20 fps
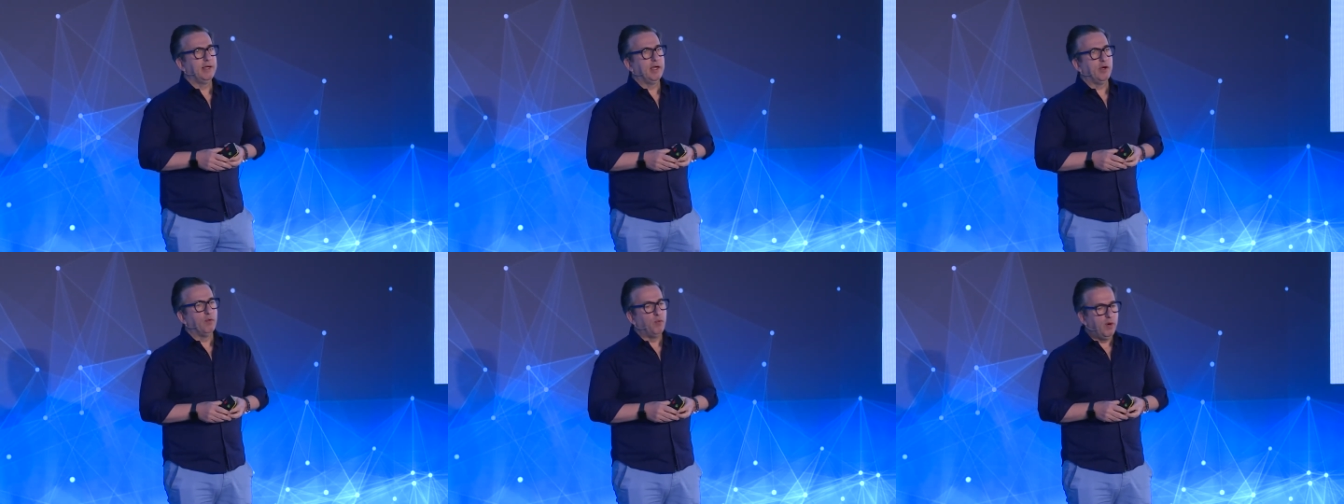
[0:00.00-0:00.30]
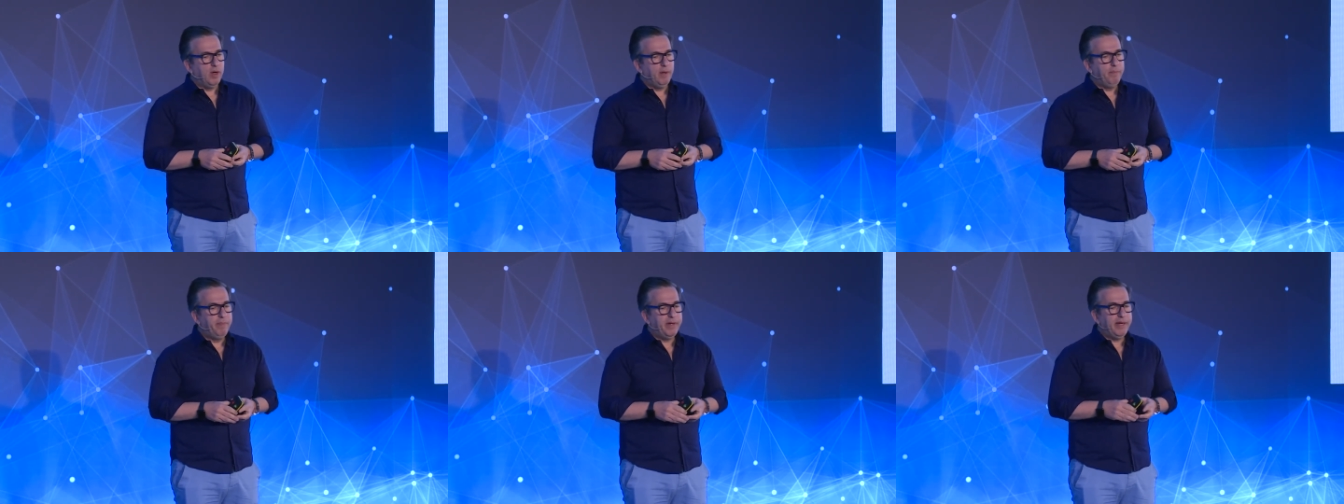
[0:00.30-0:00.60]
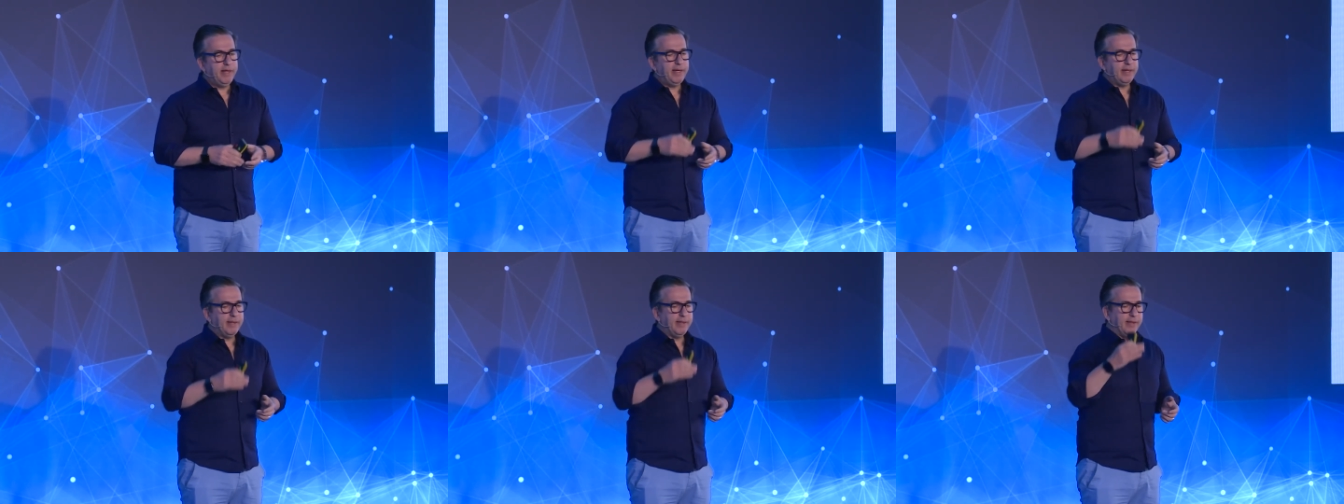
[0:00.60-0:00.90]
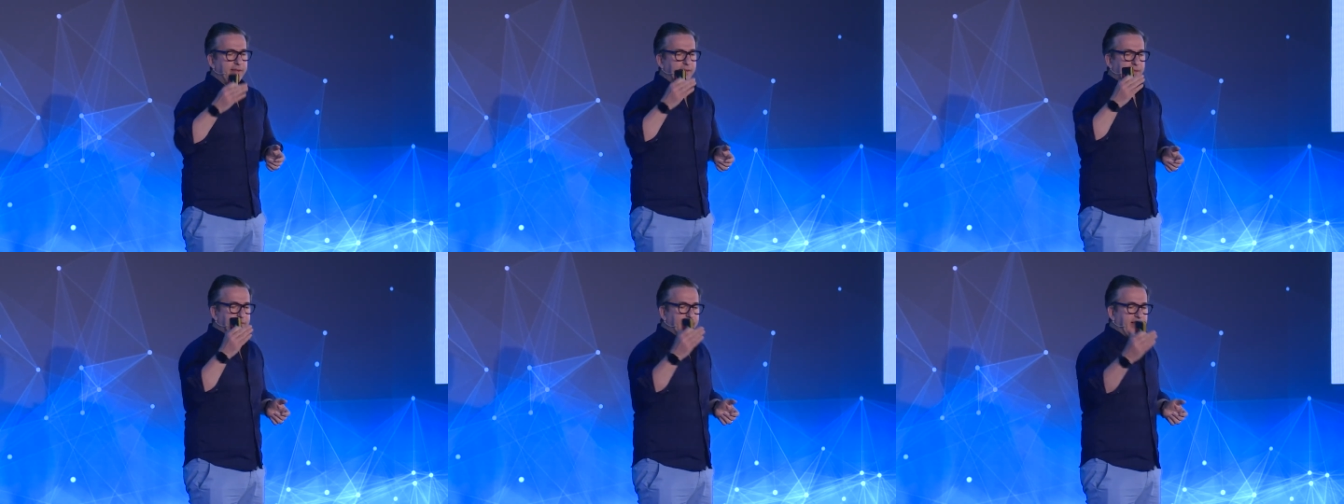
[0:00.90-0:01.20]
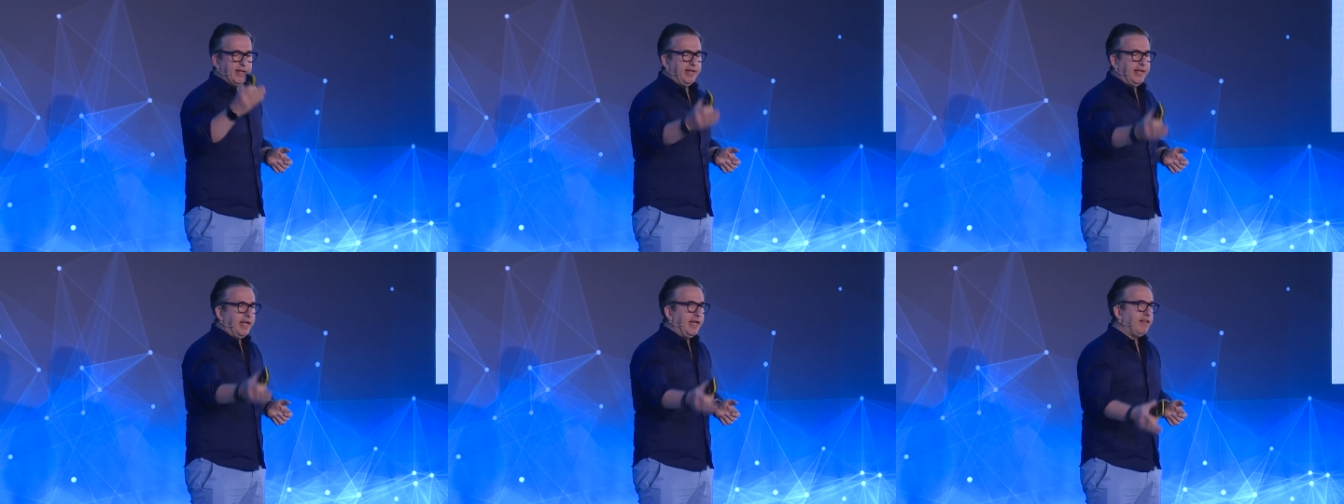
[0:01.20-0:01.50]
will be
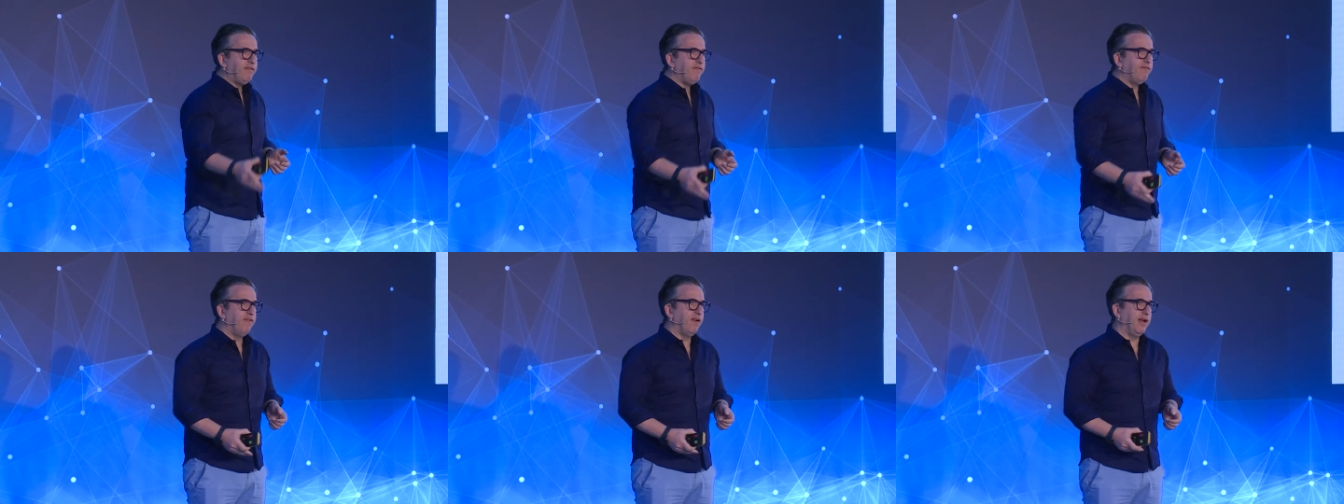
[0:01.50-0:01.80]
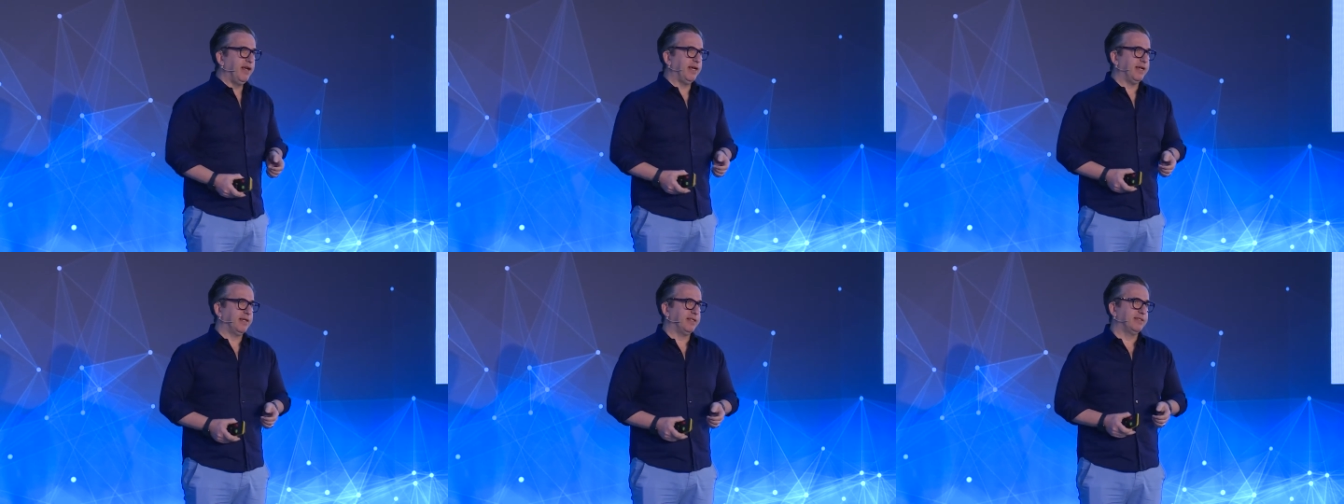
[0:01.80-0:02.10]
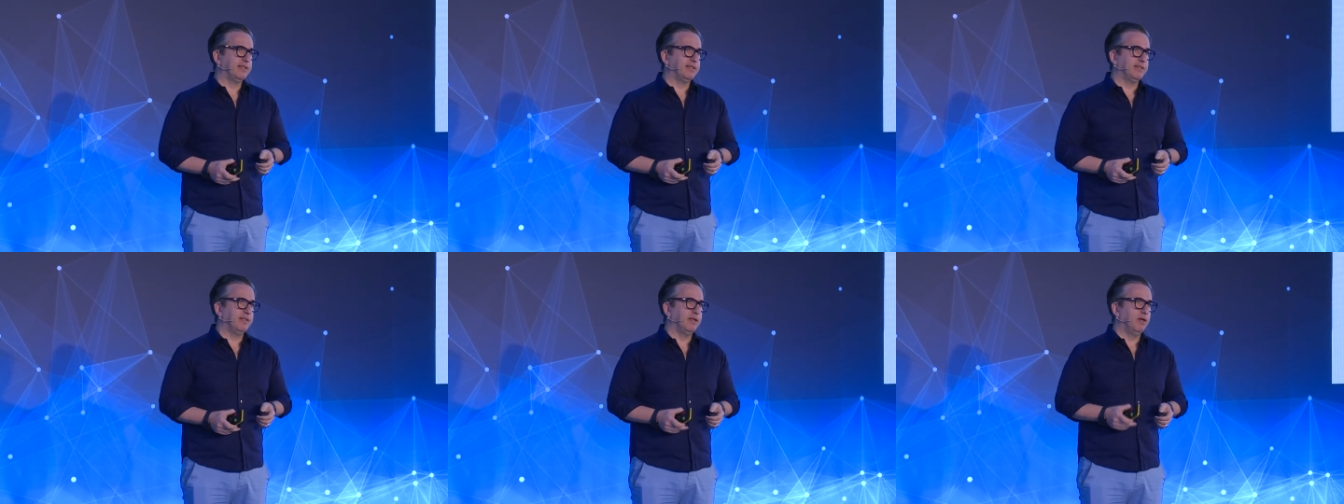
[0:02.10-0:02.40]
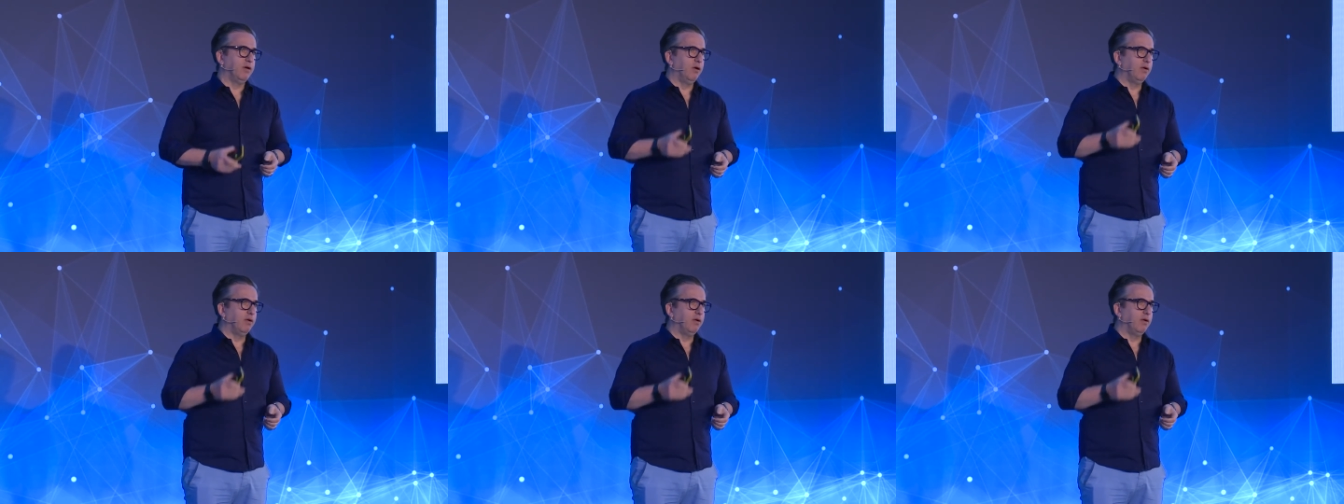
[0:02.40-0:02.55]
the Netflix